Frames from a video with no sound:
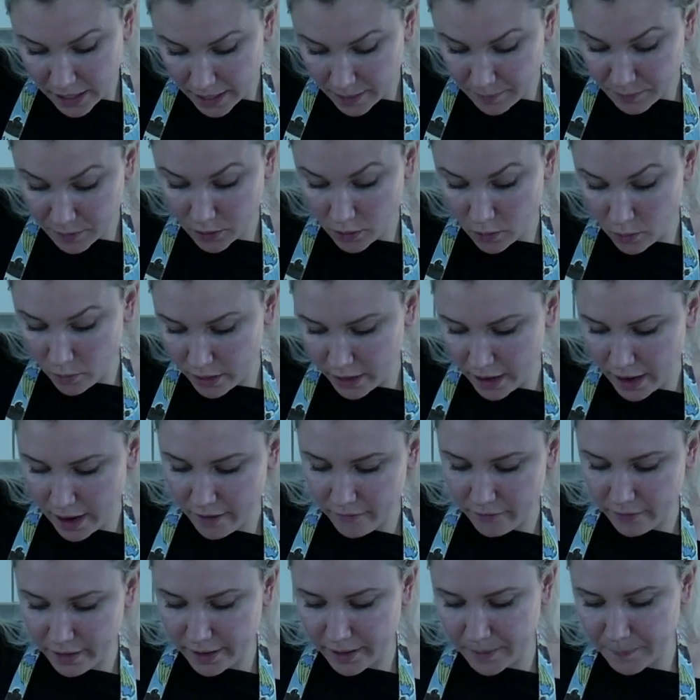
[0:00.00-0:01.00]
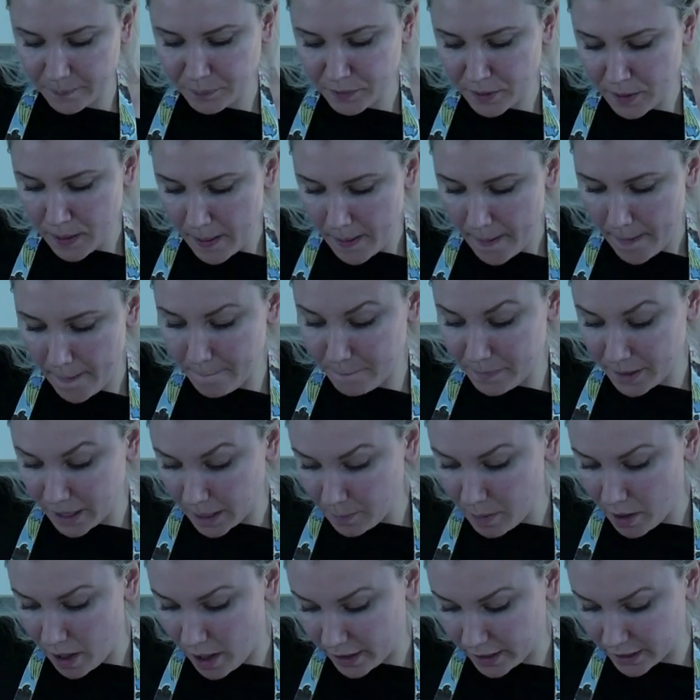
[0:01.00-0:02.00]
time, you don't want to have like a
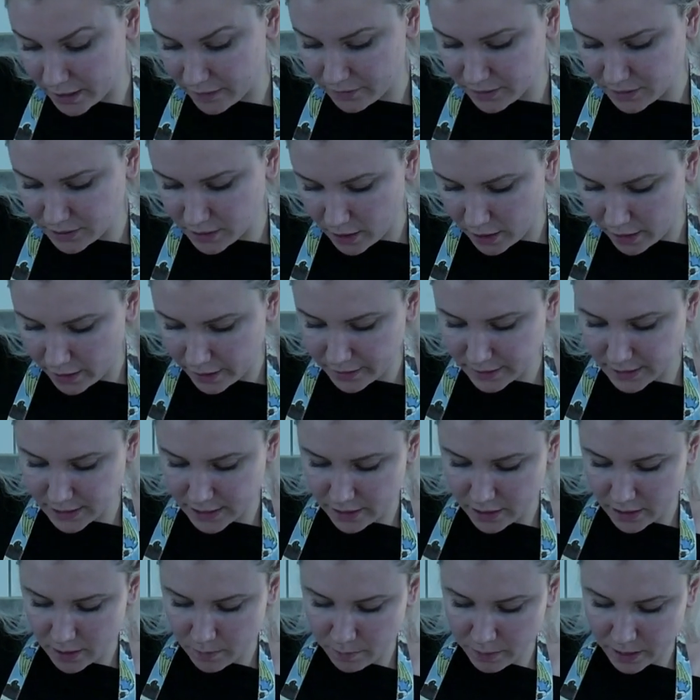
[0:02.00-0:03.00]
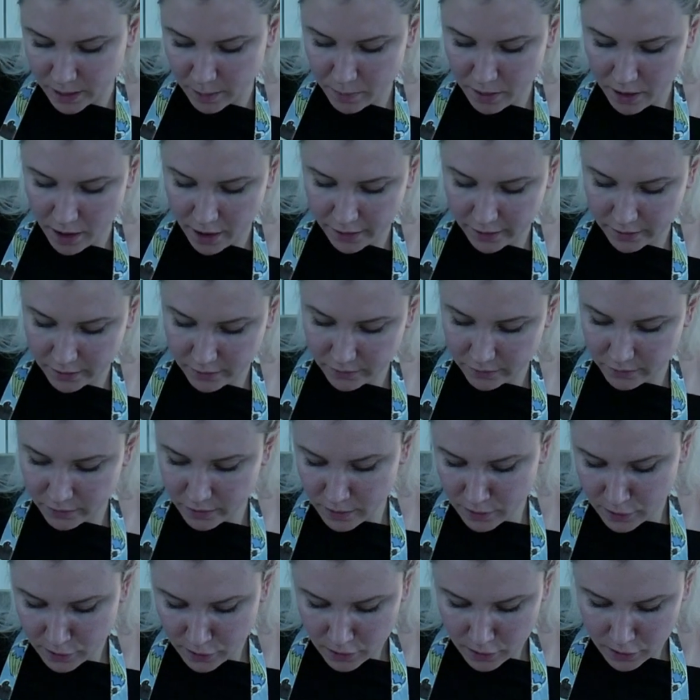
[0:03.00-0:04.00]
big pocket of sauce and then a big pocket of
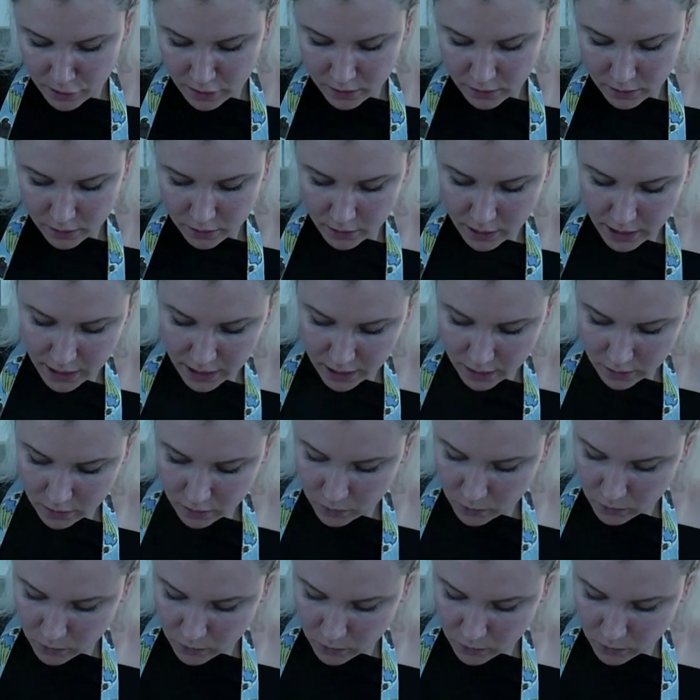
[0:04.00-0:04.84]
naked